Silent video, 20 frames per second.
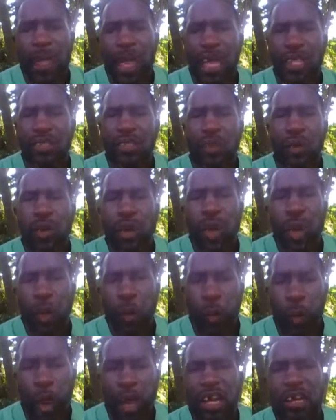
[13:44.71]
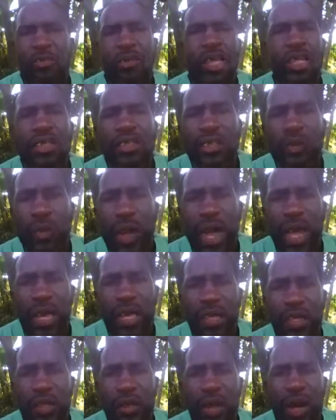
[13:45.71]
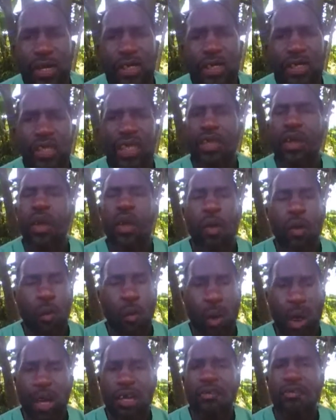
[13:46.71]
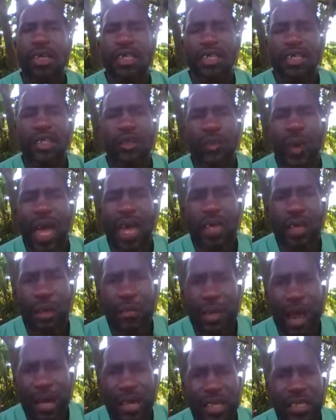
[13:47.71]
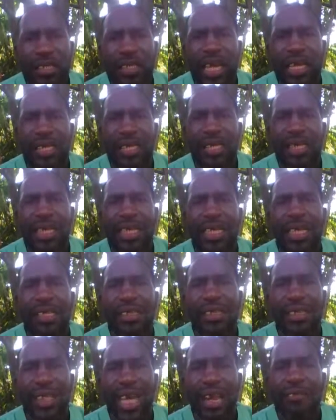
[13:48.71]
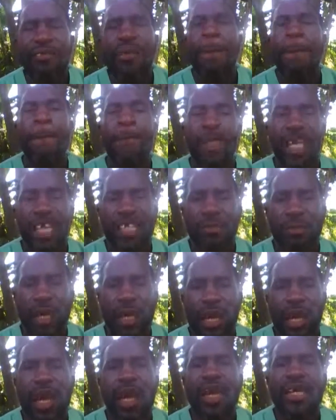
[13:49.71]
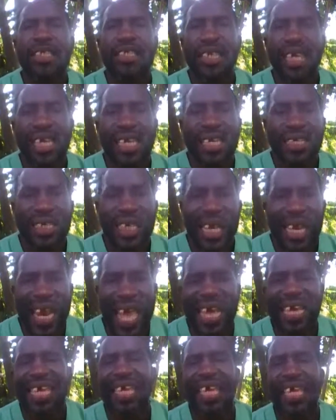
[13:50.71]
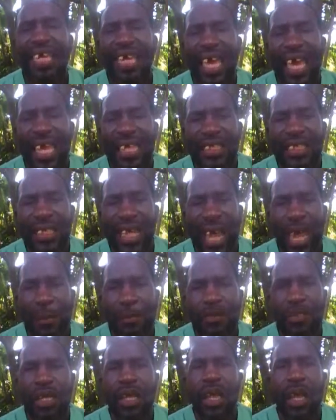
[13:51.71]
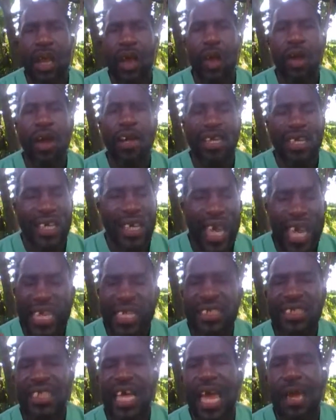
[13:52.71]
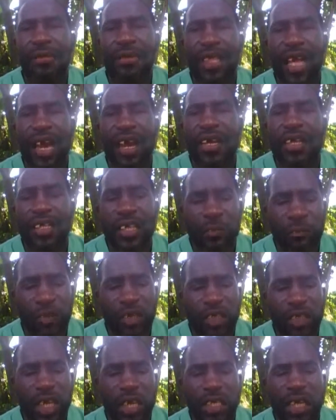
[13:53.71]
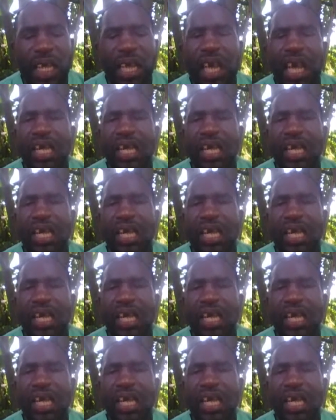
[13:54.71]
And so one of the reasons why you are sick, one of the reasons why your body is not healing itself, is because it is lacking in enzymes, or the enzymes are deficient.